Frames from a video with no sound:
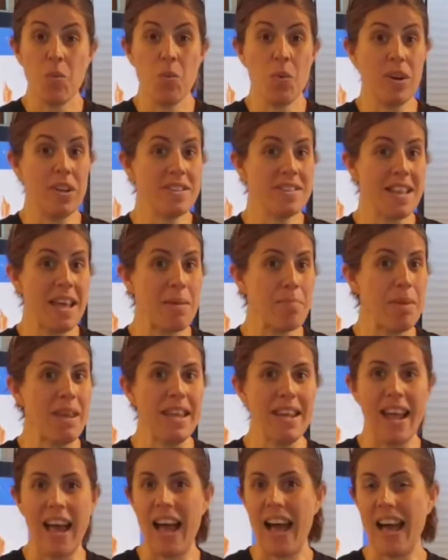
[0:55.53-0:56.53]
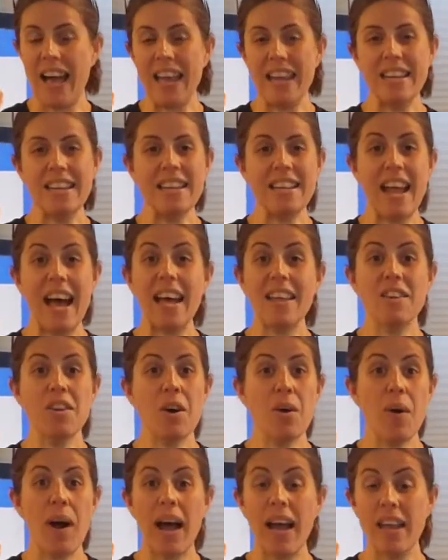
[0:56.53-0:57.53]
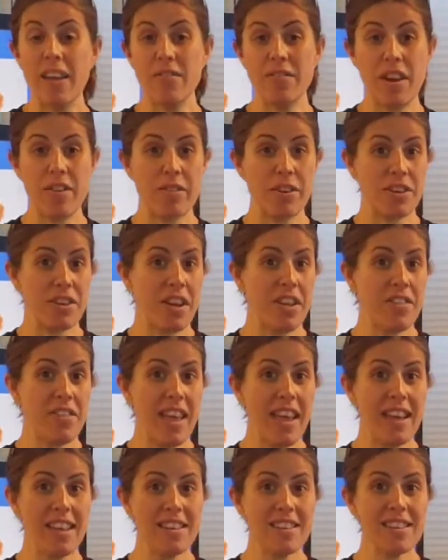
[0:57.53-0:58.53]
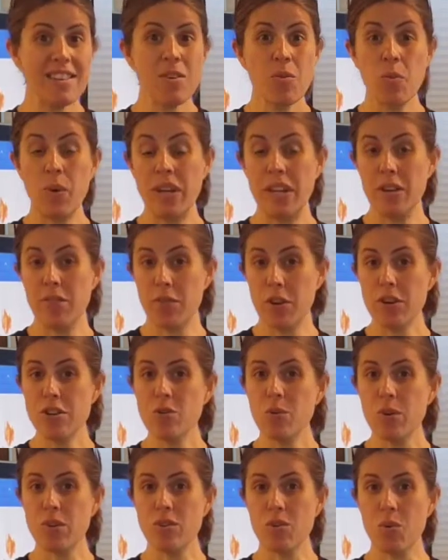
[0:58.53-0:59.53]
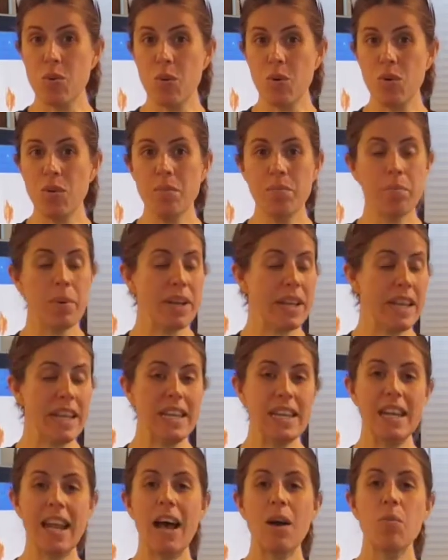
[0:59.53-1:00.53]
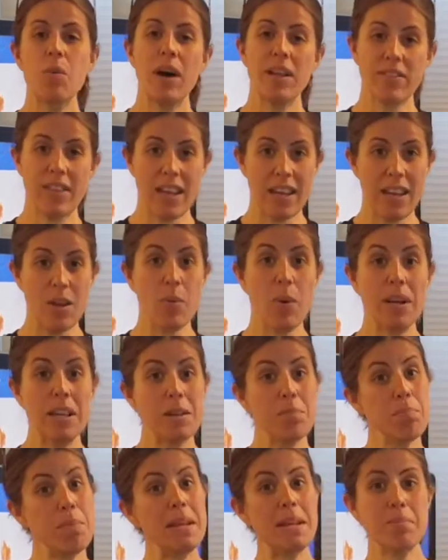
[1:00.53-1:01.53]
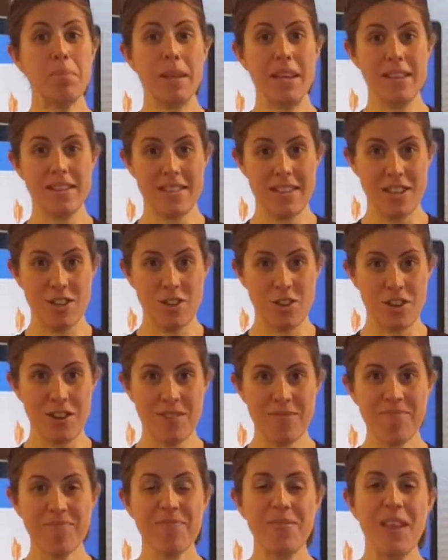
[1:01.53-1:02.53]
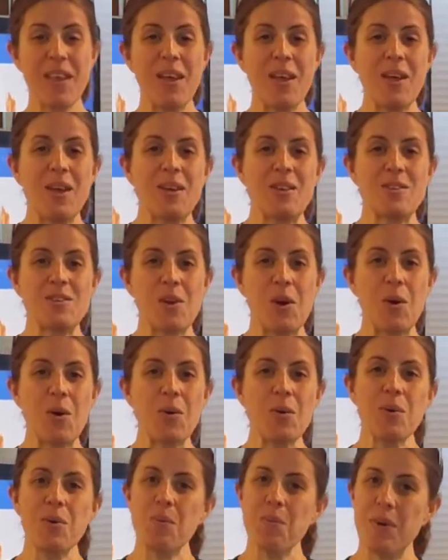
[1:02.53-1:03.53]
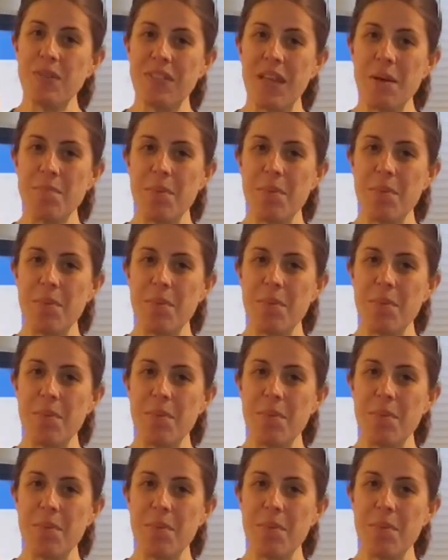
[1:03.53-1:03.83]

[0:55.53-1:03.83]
What does that mean? I did not know. I have never done that. We did virtual school, but he did not want that. He wanted me to be his teacher. So with